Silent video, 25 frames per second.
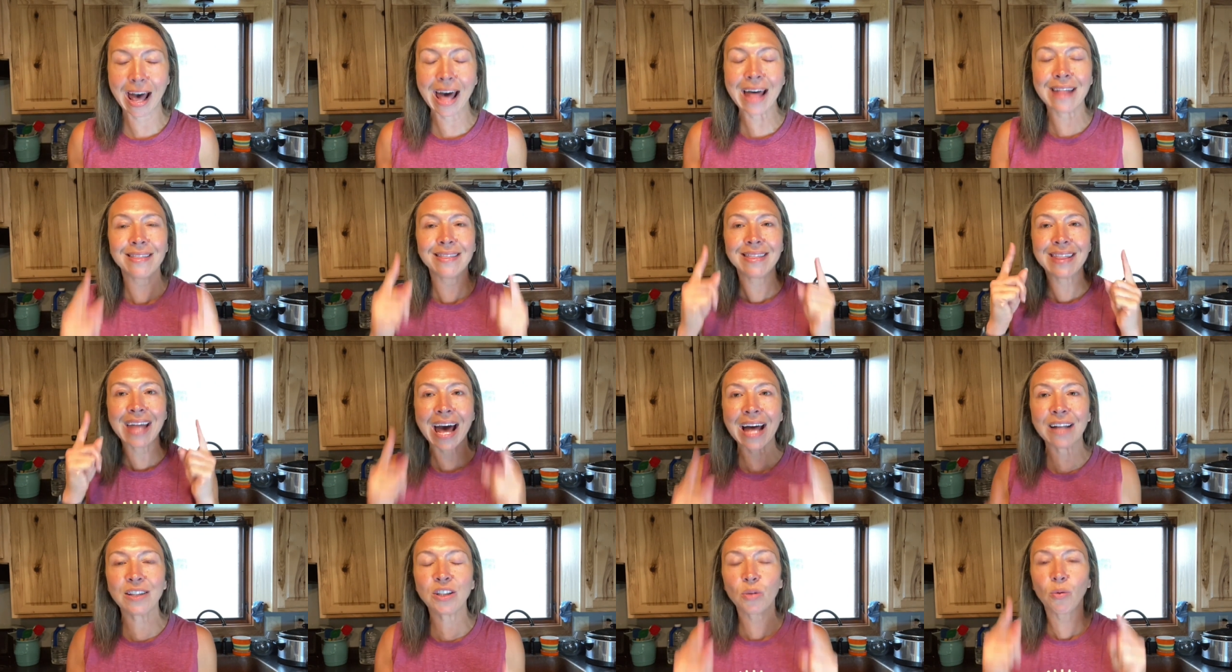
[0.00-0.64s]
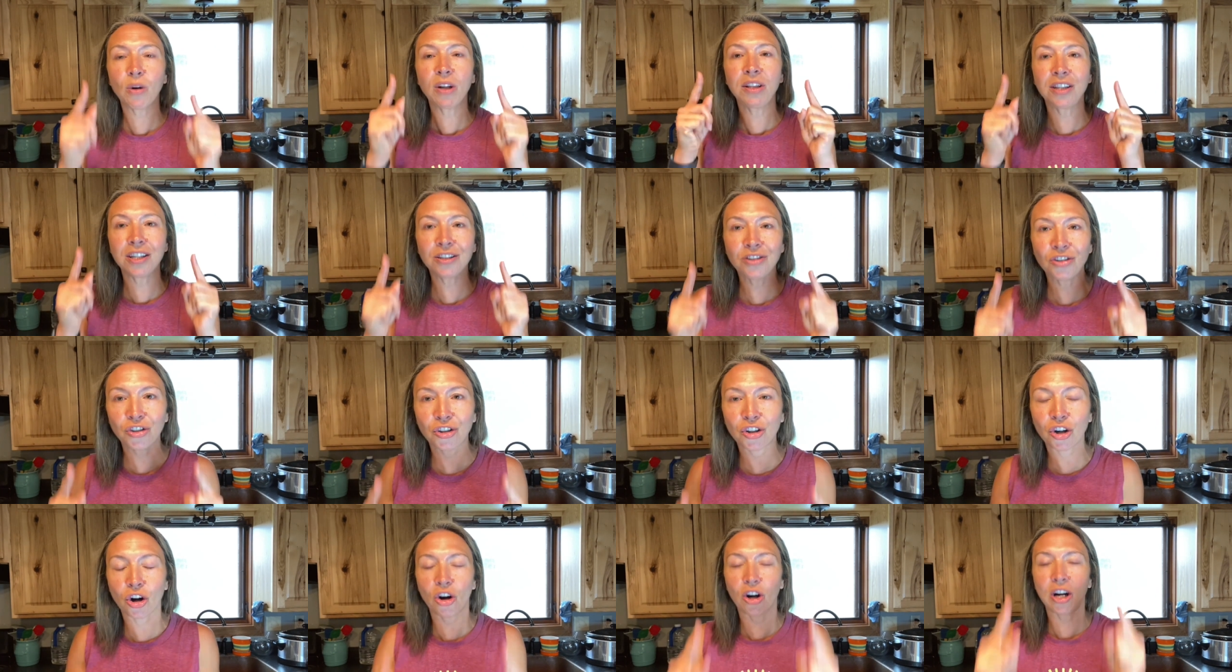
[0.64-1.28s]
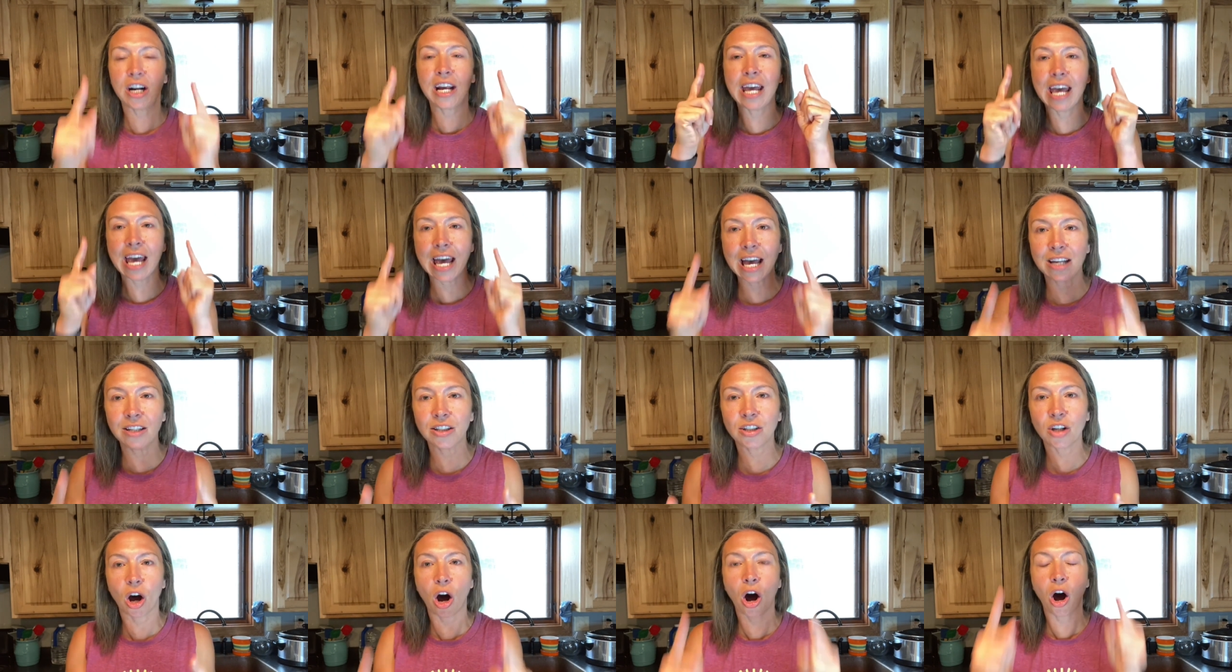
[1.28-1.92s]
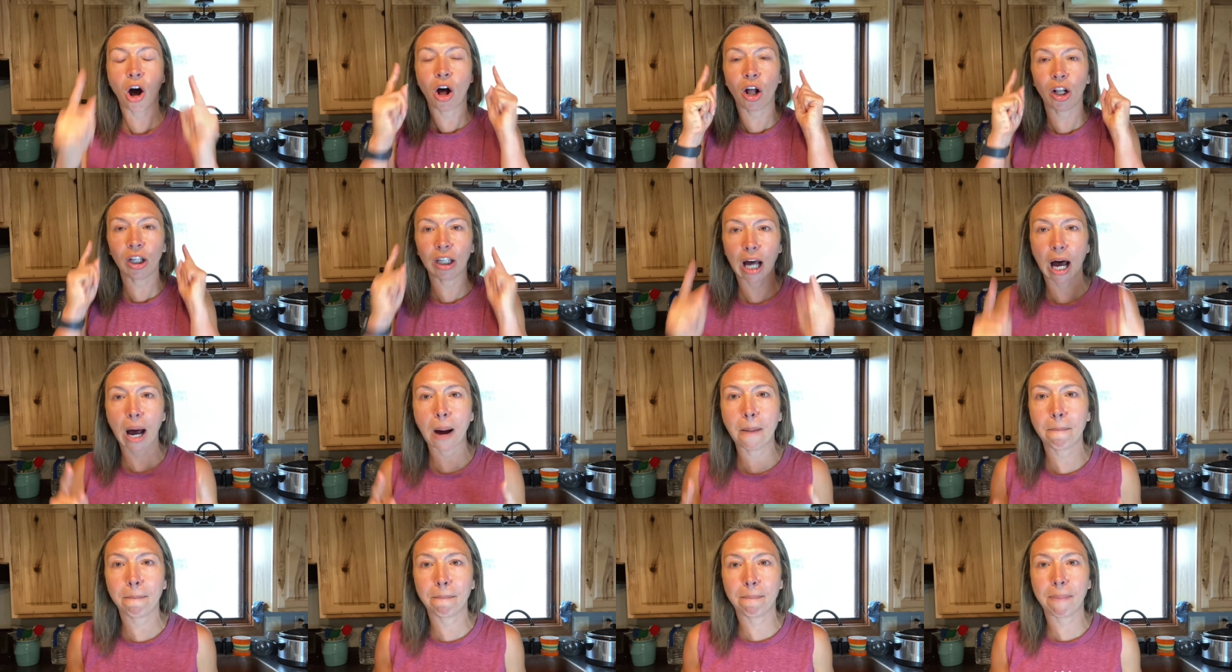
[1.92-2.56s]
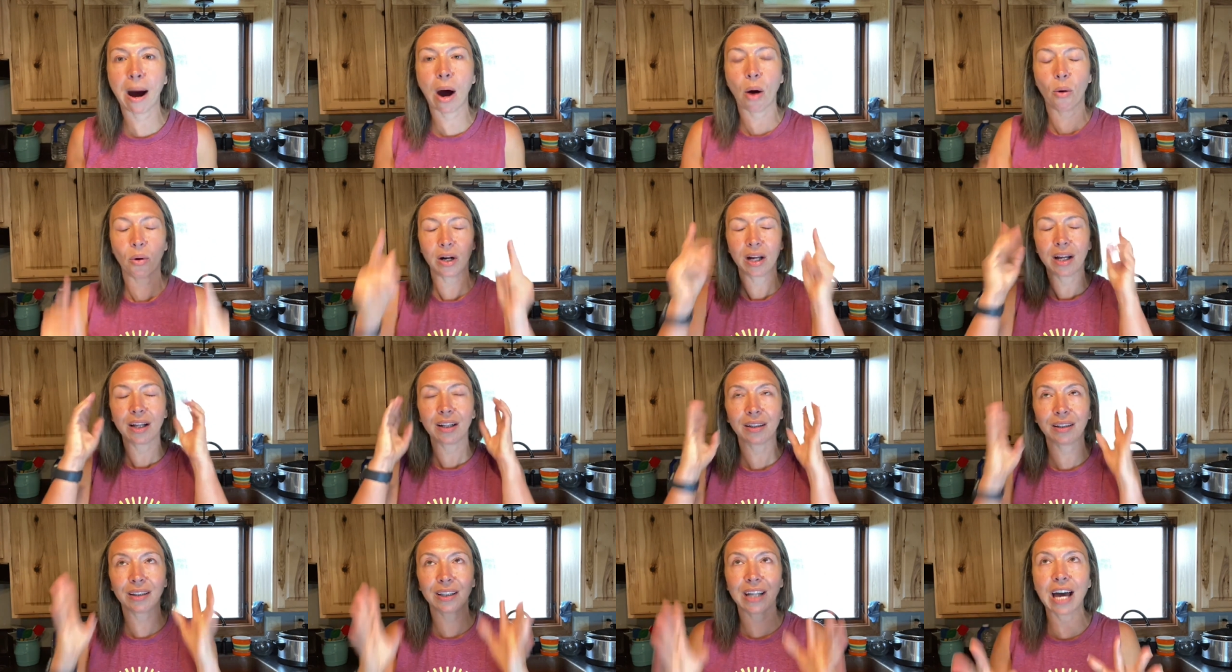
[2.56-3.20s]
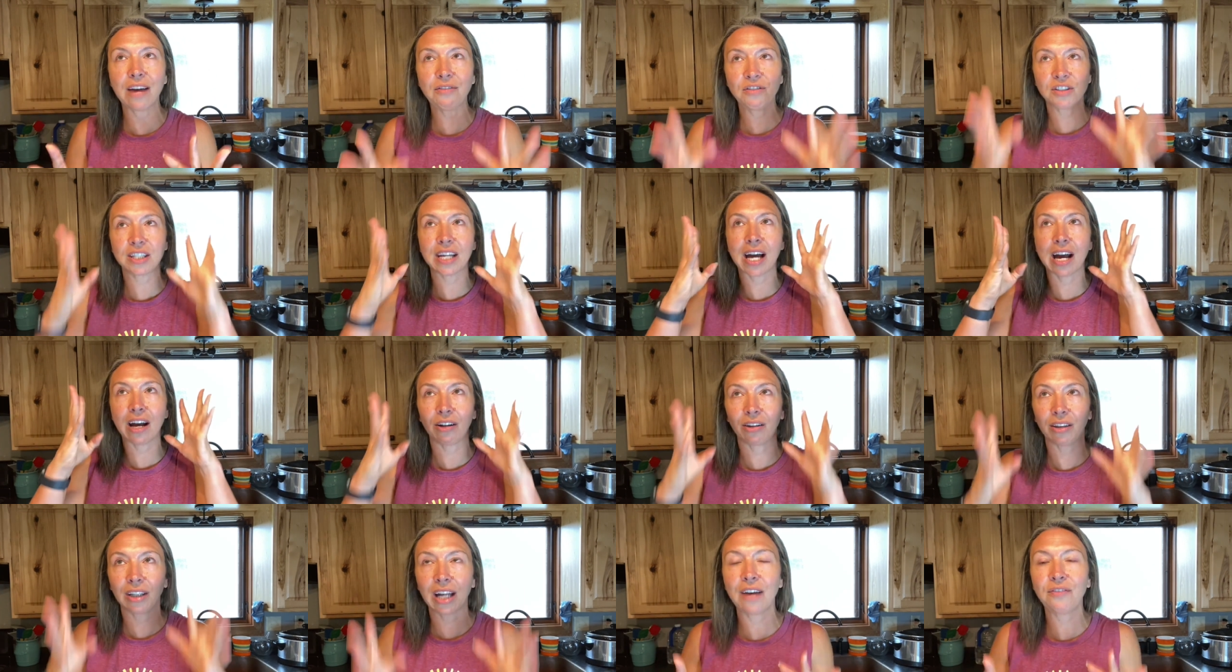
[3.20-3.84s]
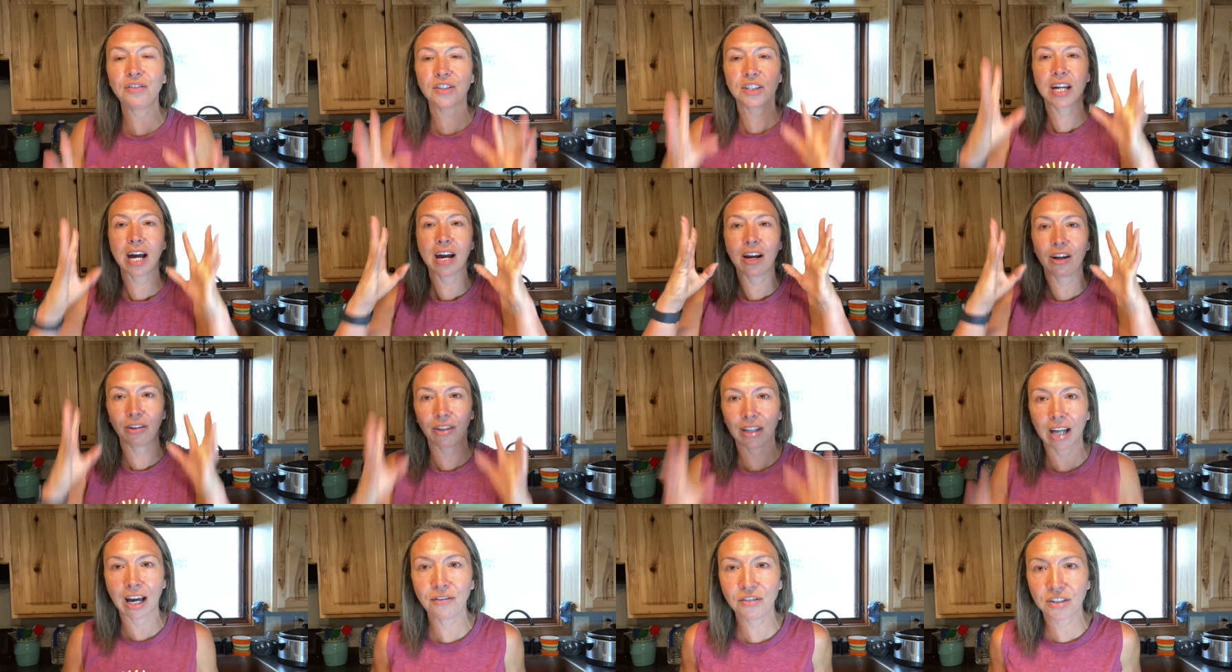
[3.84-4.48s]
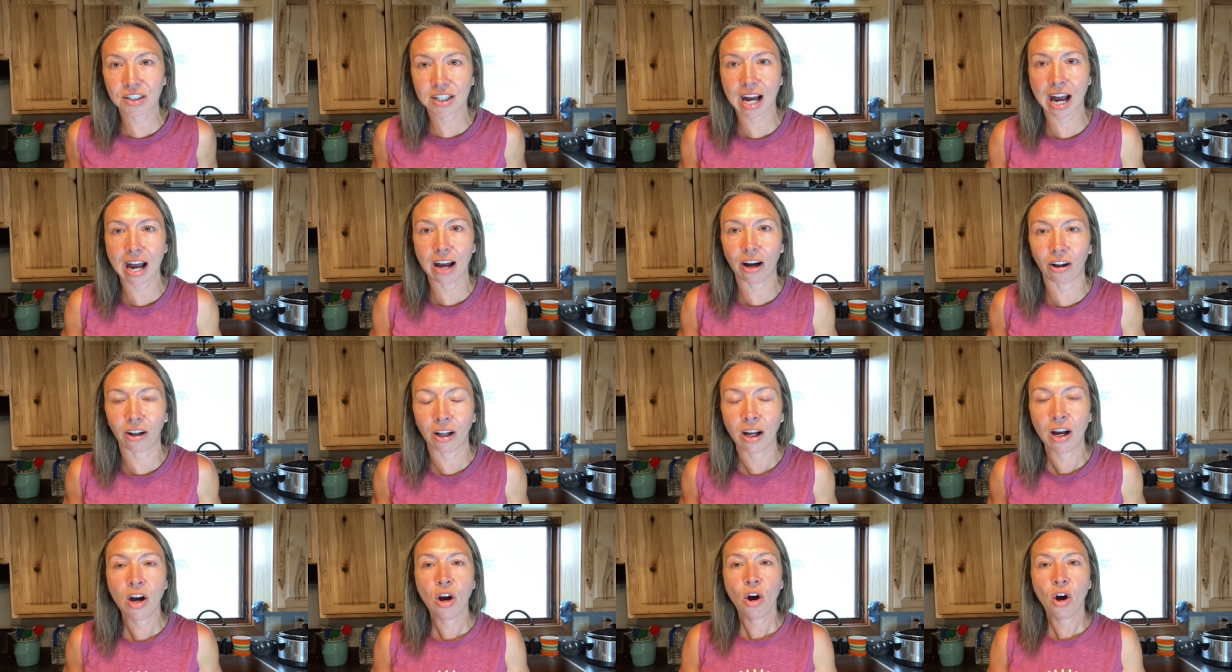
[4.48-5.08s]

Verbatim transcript: And that's what this journey is all about lifestyle, lifestyle, lifestyle.